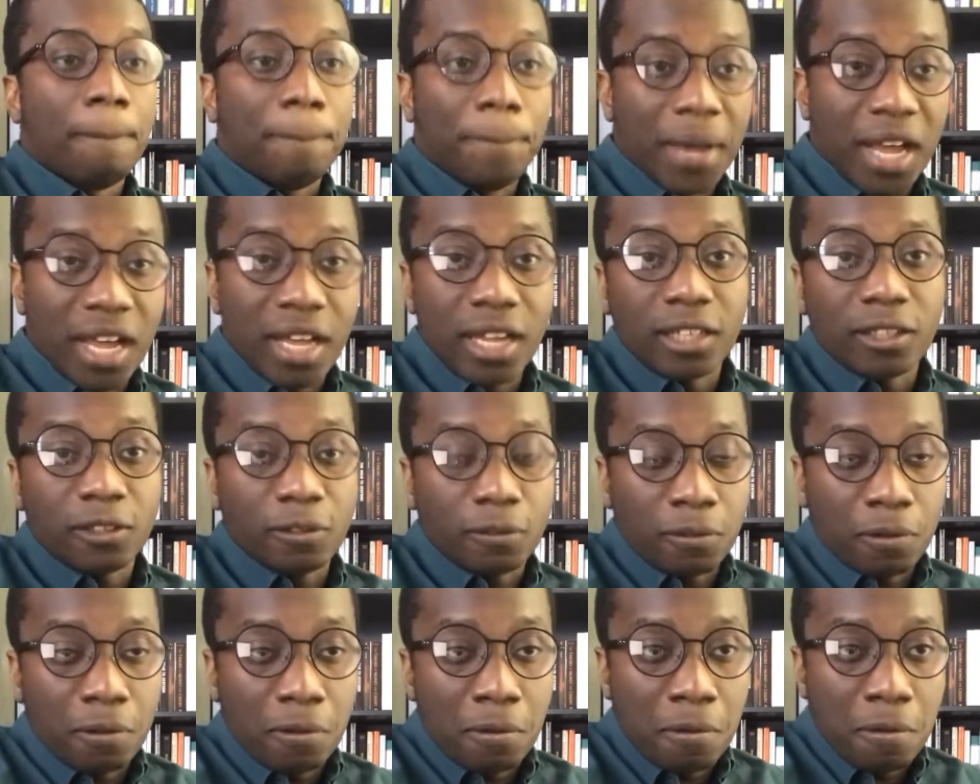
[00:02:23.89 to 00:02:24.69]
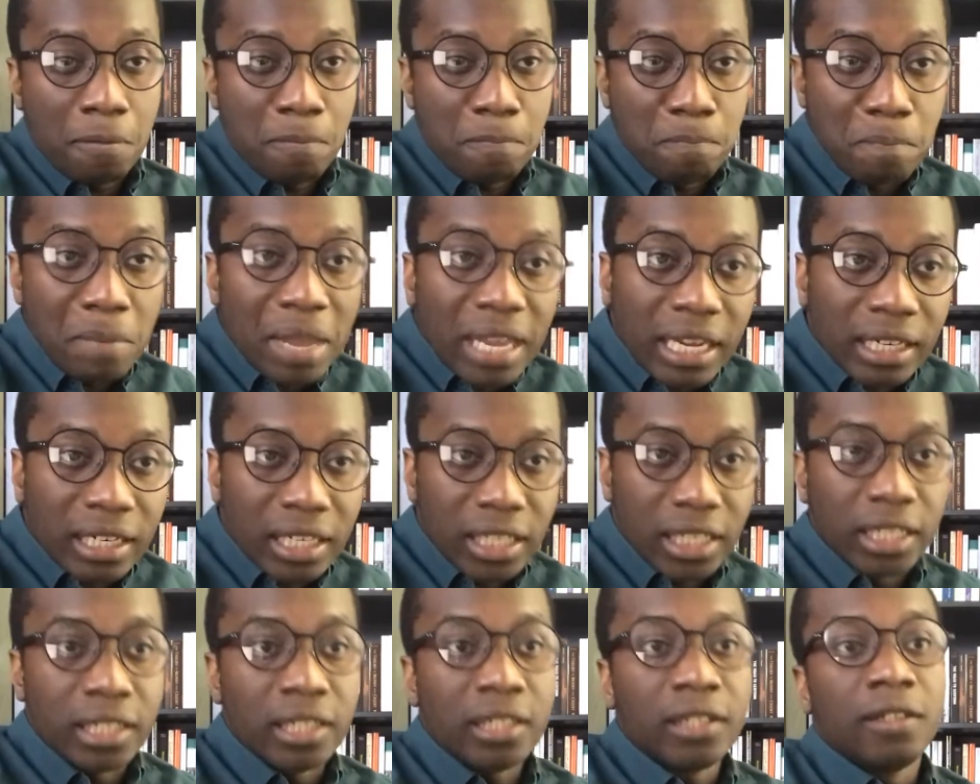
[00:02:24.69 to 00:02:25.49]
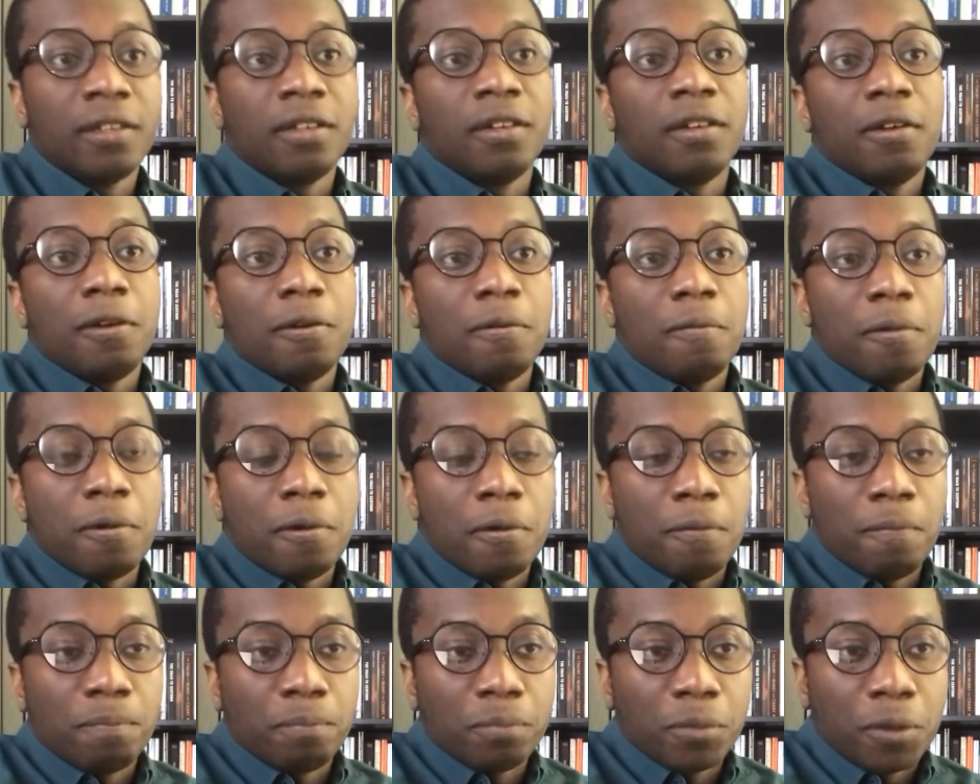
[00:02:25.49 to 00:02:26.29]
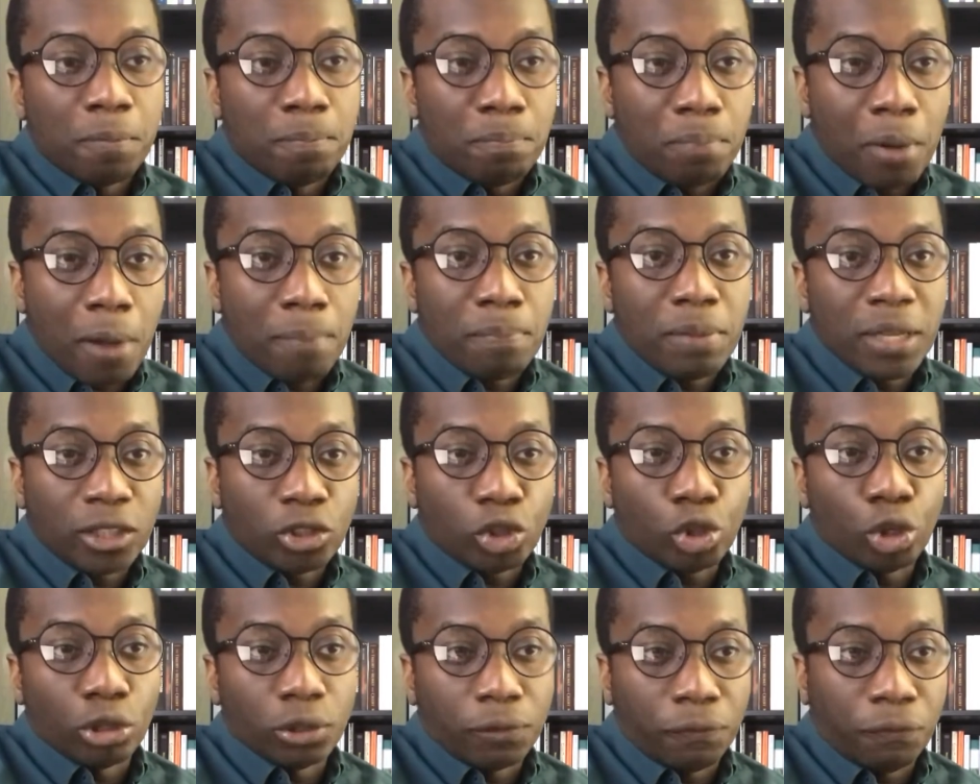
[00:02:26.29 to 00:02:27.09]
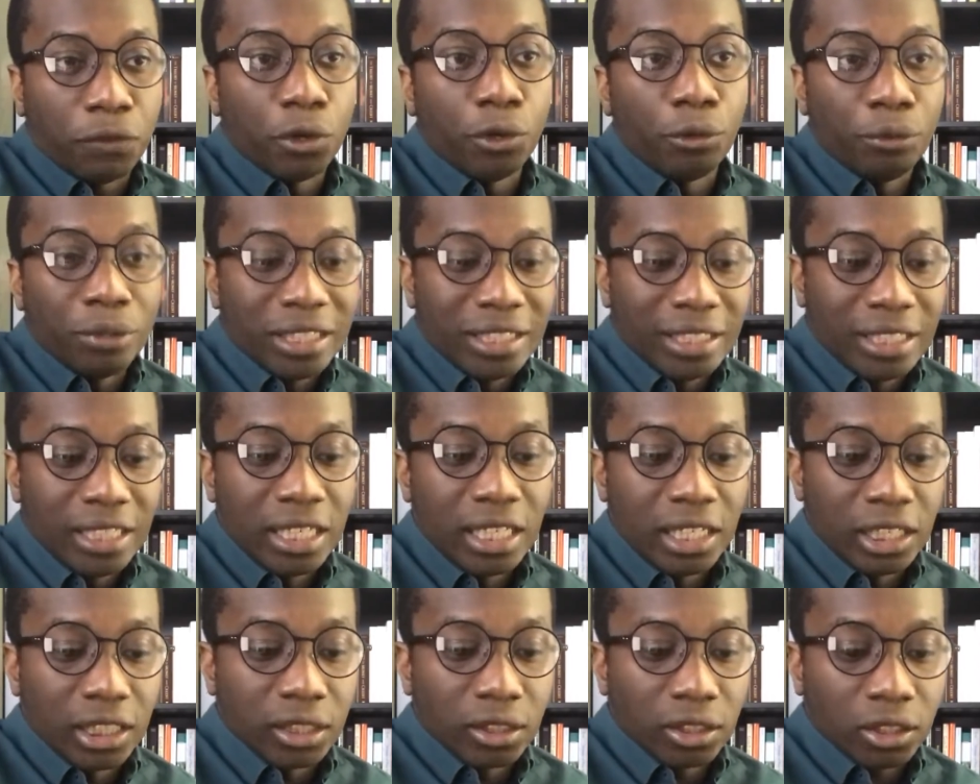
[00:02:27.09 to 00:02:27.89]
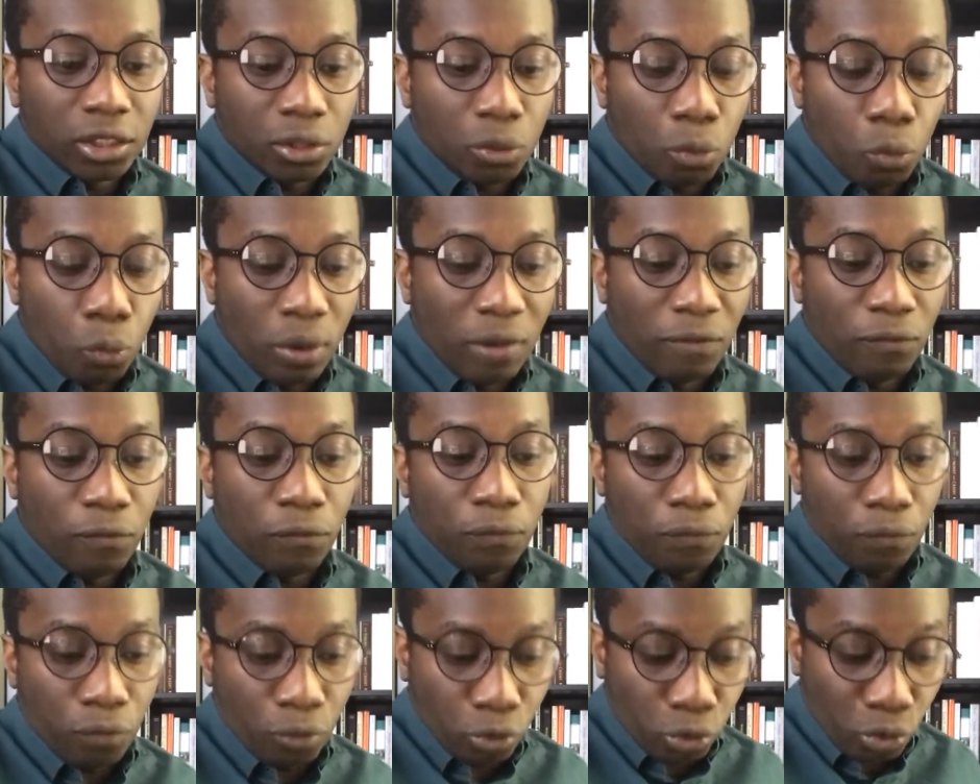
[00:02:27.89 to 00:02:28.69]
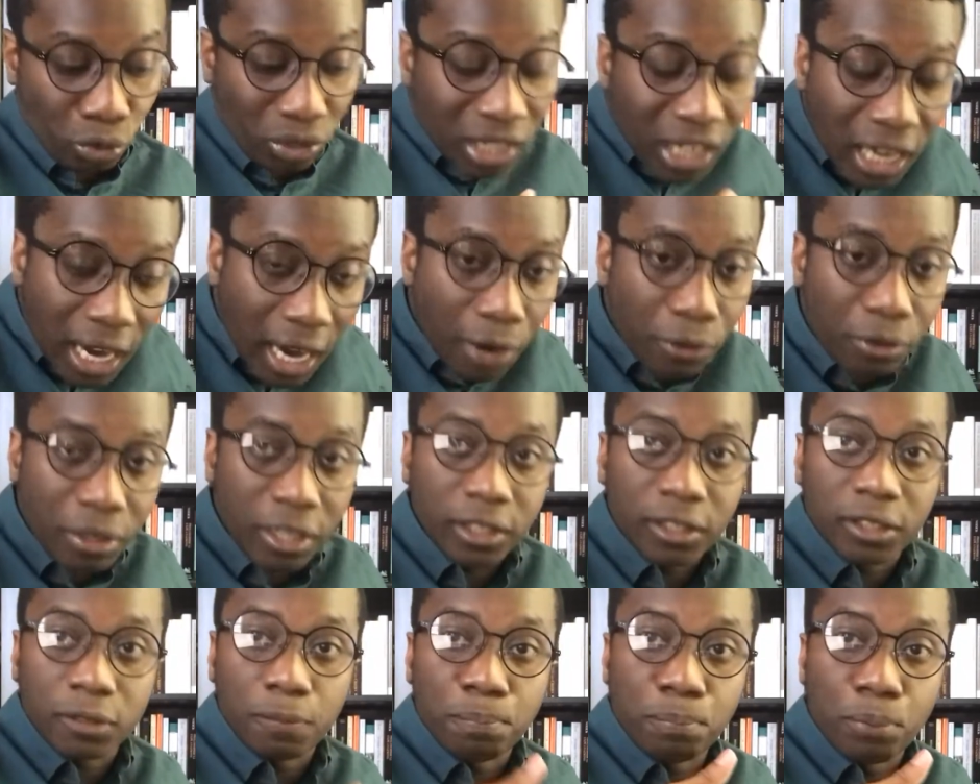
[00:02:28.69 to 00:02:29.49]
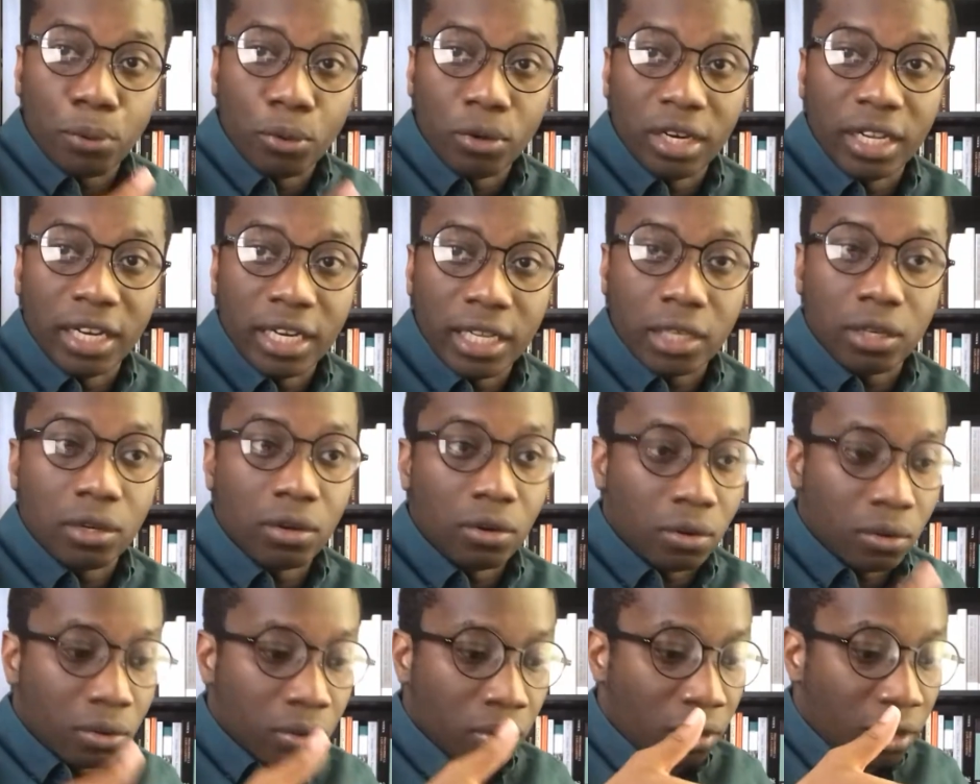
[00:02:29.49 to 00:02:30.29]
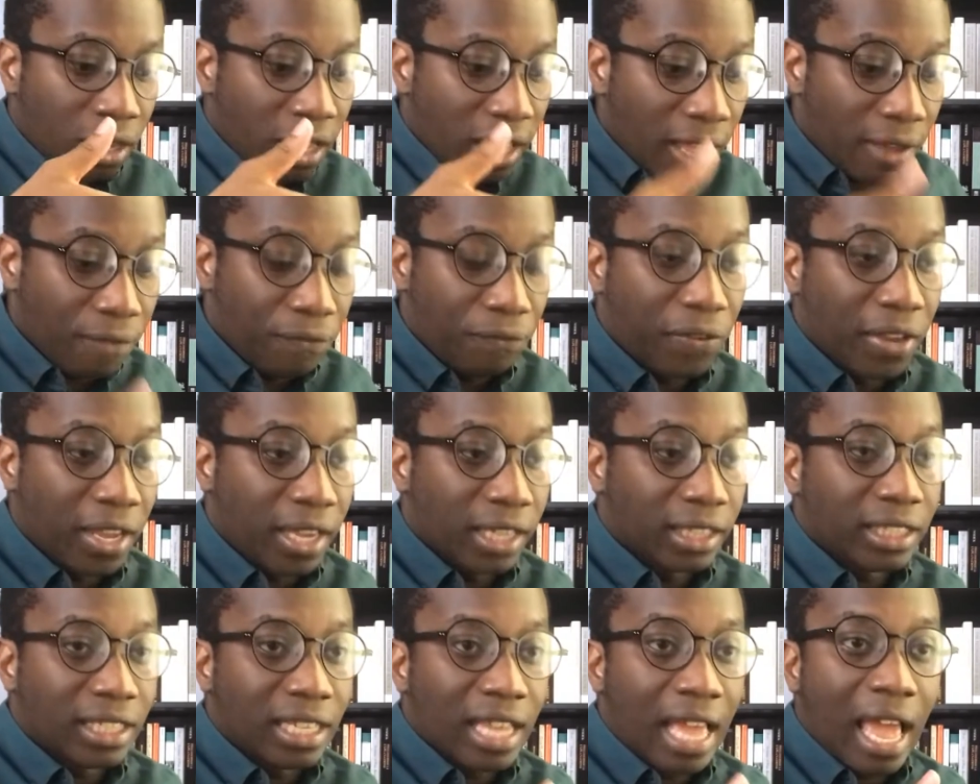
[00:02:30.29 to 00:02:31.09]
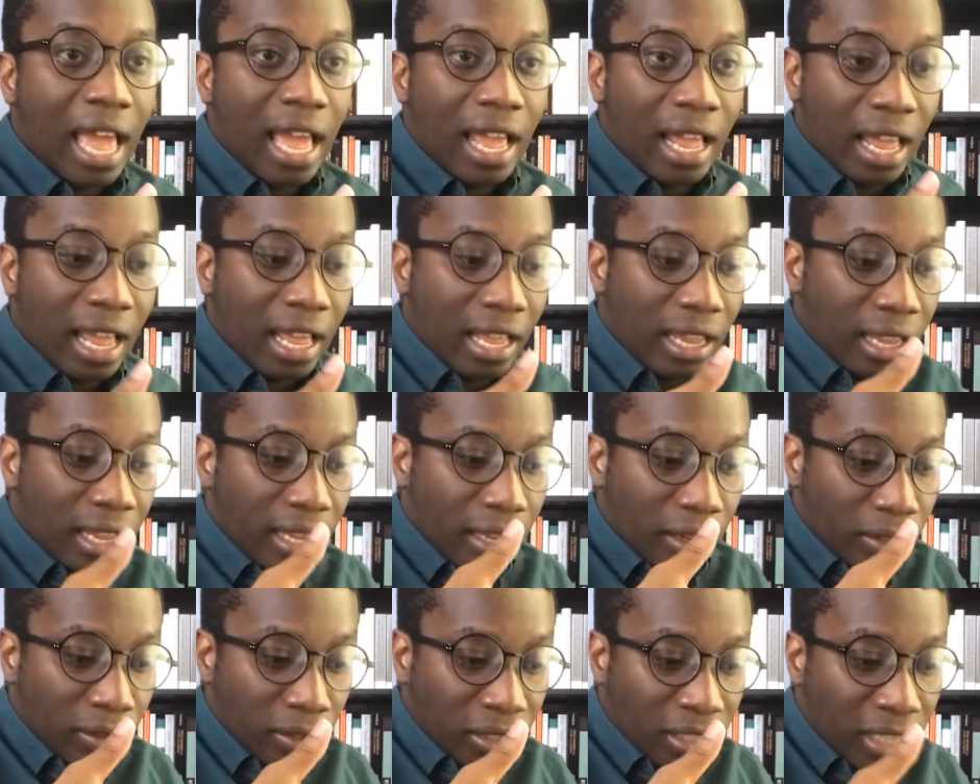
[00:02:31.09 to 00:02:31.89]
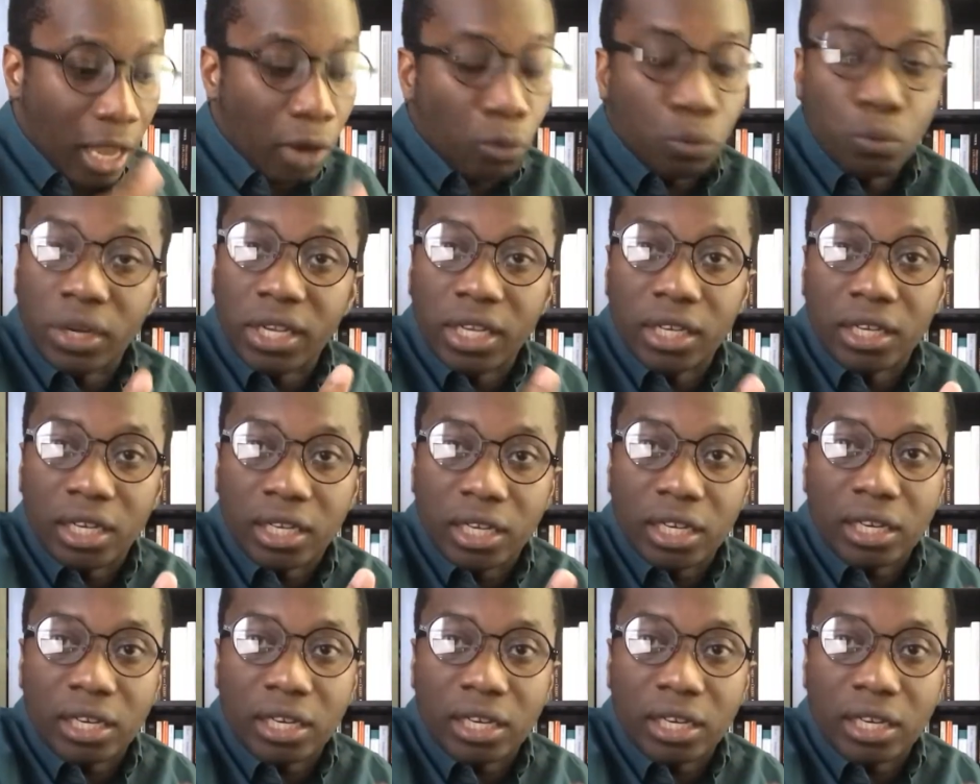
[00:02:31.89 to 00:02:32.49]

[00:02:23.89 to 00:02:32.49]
But mainly, public choice theory deals with the current political event that we're